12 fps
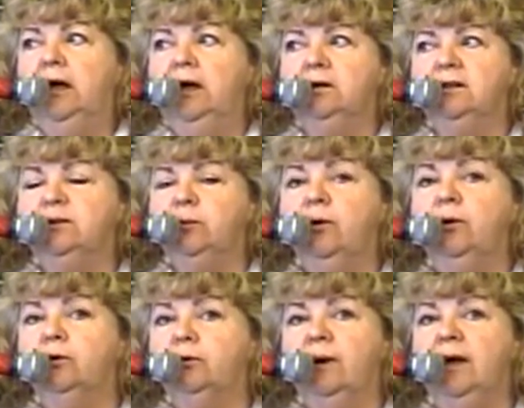in this
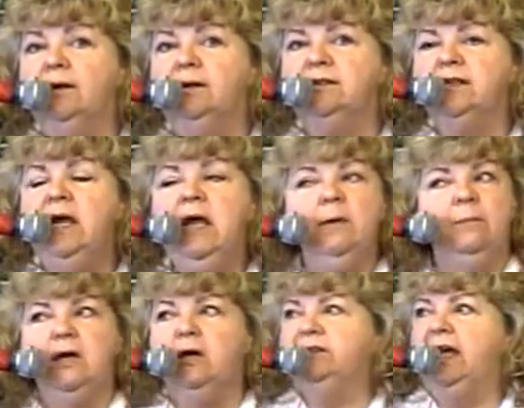world around us
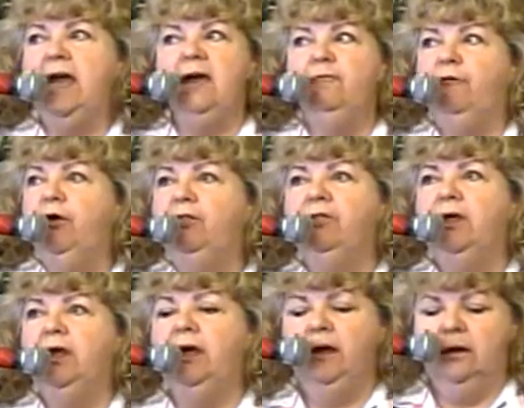because
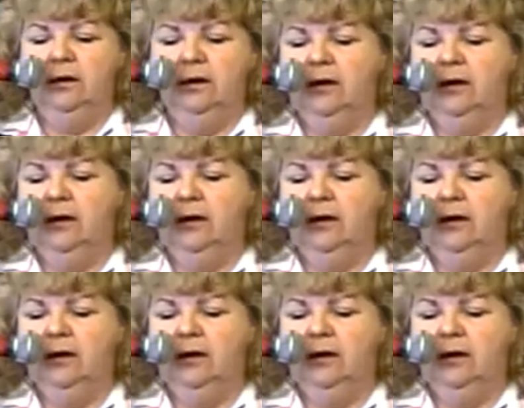everything